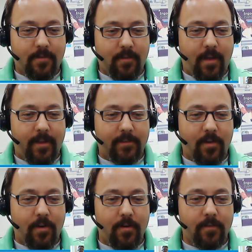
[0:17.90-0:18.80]
client's
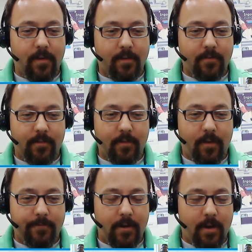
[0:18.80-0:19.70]
heart and
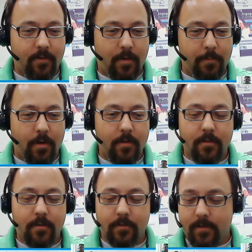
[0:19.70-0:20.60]
every Ektron
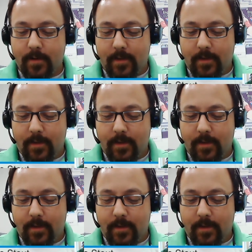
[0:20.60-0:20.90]
partner's heart,